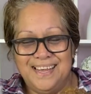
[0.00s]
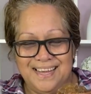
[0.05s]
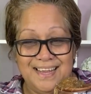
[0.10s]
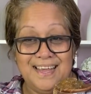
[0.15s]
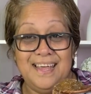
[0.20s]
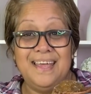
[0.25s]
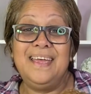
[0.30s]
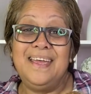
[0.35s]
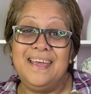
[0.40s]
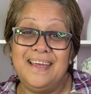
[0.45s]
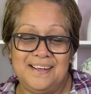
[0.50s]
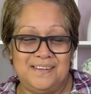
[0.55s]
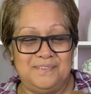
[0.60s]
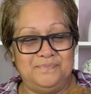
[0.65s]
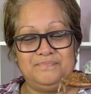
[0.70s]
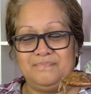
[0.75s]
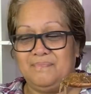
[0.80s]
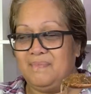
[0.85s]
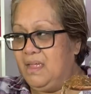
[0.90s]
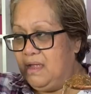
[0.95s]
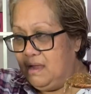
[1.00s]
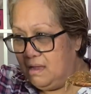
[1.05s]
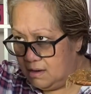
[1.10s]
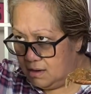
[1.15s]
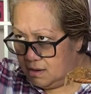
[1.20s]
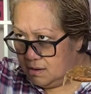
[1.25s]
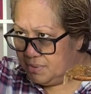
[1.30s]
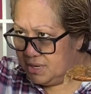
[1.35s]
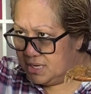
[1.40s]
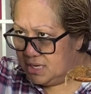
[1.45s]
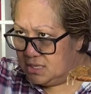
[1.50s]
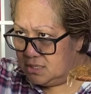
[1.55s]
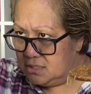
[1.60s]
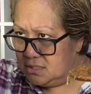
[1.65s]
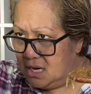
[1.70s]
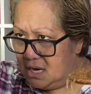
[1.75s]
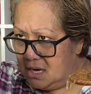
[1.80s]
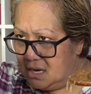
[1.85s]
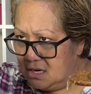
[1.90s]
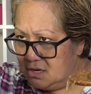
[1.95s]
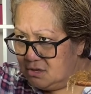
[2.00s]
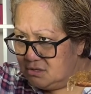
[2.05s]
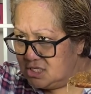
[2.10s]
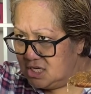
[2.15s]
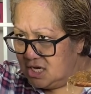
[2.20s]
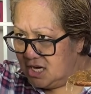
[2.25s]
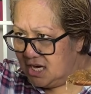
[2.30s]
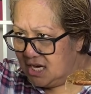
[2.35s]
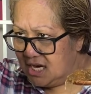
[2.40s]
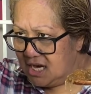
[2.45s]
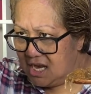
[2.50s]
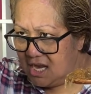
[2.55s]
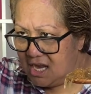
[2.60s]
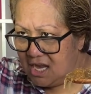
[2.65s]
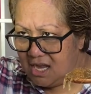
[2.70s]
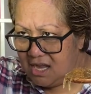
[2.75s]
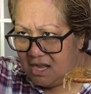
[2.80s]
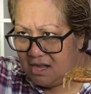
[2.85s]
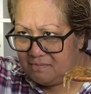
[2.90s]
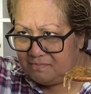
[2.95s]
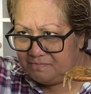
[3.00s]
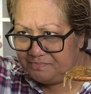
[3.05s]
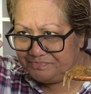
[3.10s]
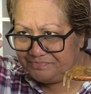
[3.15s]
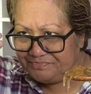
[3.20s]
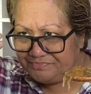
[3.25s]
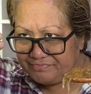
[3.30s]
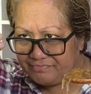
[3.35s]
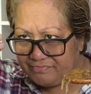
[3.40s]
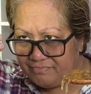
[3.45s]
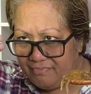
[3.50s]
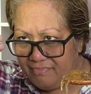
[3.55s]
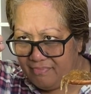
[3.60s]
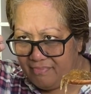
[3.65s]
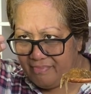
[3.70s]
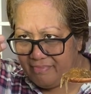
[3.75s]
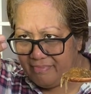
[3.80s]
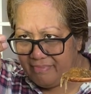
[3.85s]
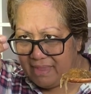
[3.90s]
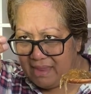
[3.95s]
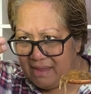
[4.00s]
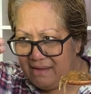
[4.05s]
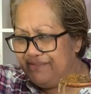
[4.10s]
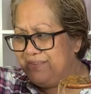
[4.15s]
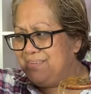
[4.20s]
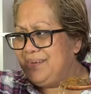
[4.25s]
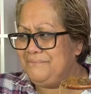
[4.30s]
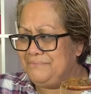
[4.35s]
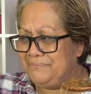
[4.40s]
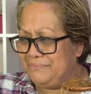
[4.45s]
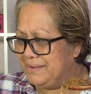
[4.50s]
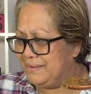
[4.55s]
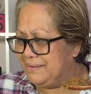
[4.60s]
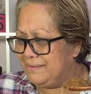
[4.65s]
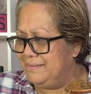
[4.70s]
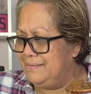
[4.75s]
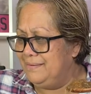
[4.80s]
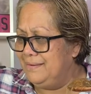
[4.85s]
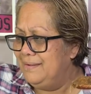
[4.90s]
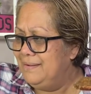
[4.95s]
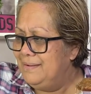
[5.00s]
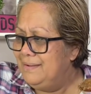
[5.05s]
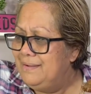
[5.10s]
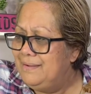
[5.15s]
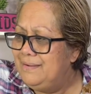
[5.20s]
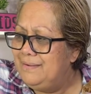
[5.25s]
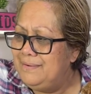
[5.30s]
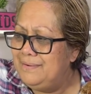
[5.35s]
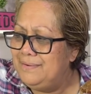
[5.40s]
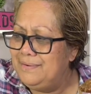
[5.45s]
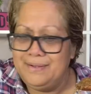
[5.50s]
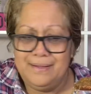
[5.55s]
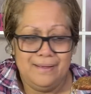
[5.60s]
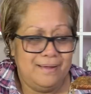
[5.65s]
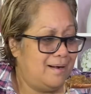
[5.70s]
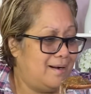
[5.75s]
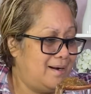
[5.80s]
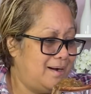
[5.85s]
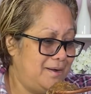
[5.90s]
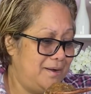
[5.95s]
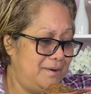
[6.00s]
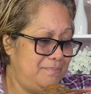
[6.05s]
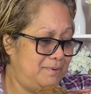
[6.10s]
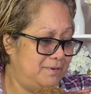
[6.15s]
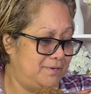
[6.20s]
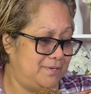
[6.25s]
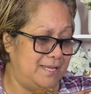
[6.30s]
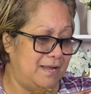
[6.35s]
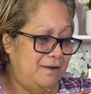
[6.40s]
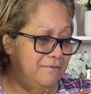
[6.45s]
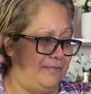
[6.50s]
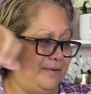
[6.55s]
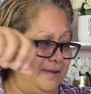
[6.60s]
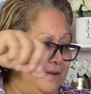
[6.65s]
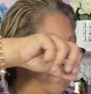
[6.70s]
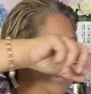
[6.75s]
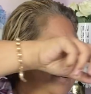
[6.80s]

here. But no, it looks like a, something. I hope it's nothing.